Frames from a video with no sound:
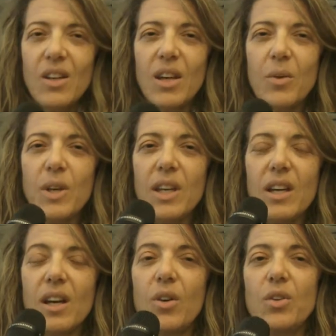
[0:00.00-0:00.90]
Okay, we
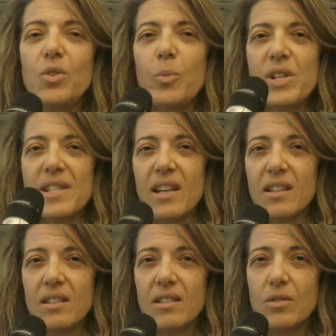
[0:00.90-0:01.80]
are going to
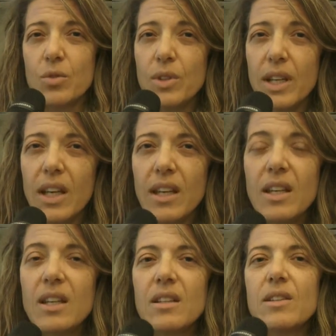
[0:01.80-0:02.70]
present today
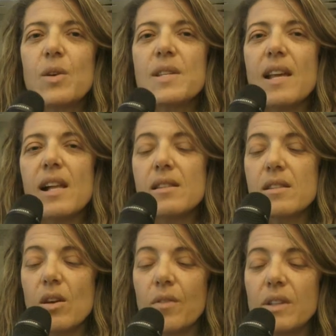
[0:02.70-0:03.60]
the
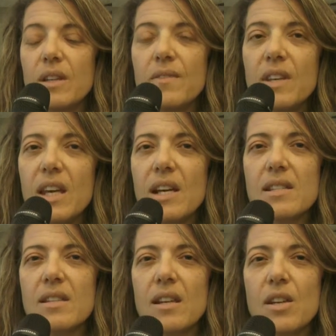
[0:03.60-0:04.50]
results of the
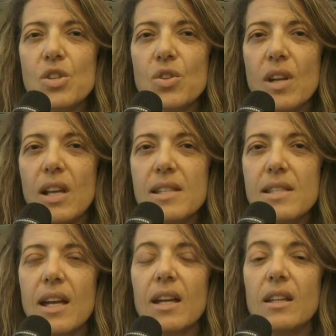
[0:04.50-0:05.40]
VIIAS national
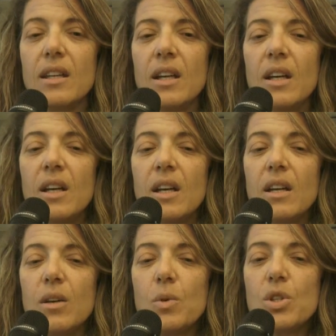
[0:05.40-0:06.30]
study,
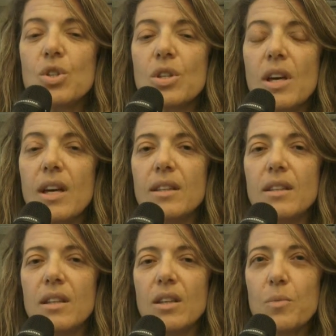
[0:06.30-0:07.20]
uh, which
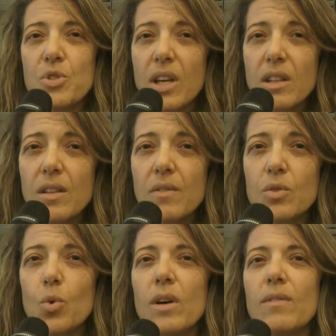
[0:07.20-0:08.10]
had the
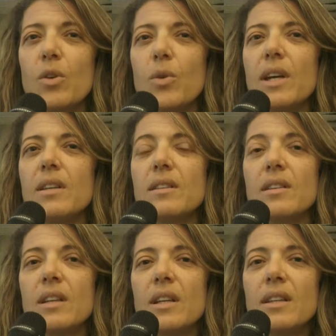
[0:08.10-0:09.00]
objective to evaluate
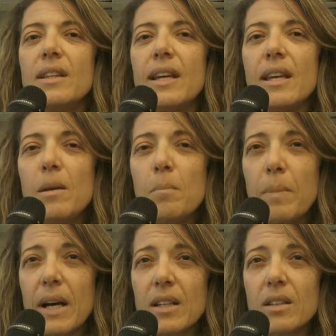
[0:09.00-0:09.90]
the
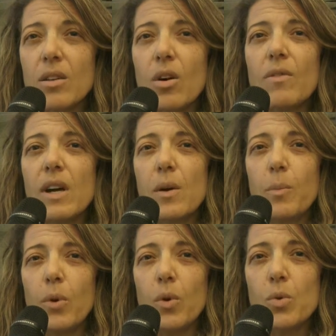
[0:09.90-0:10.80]
impact of air
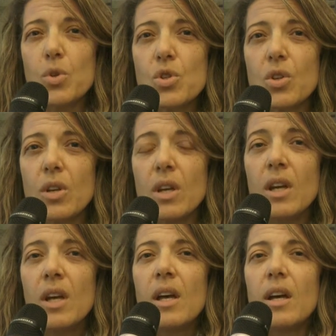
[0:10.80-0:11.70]
pollution,
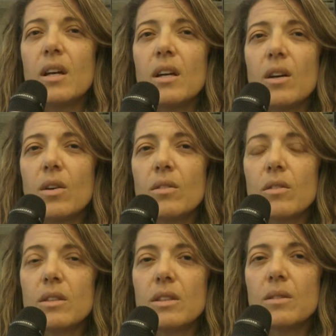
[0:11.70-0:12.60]
uh, on,
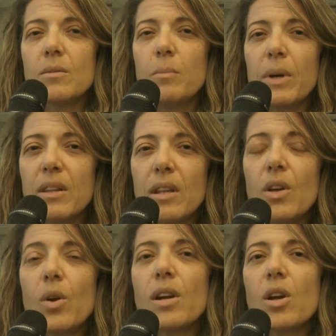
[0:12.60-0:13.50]
uh, in
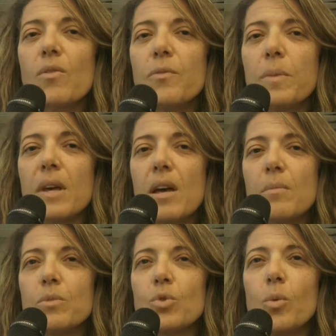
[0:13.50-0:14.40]
particular of
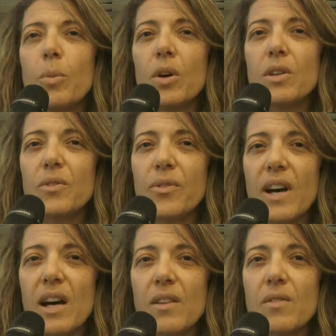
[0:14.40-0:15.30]
PM
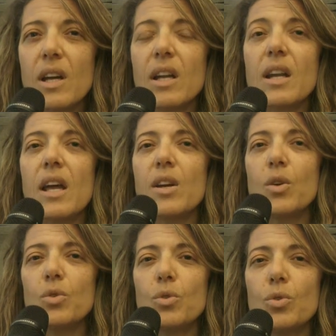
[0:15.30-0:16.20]
2.5 and
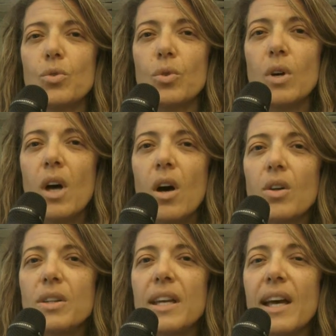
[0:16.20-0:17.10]
NO2,
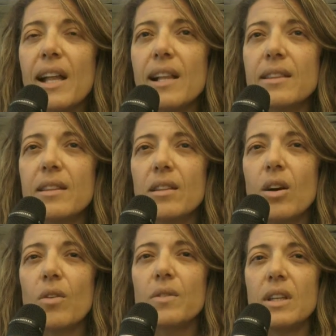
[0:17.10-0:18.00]
on the health
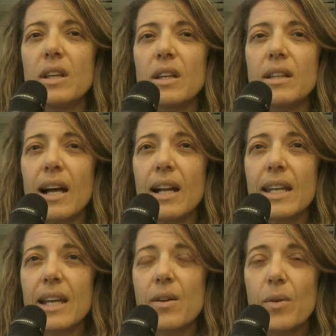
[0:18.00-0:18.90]
of the
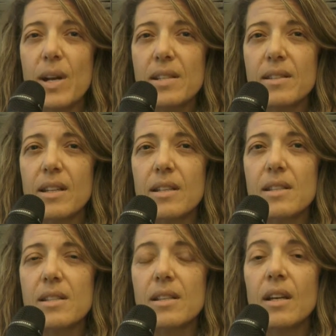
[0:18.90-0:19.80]
Italian residents.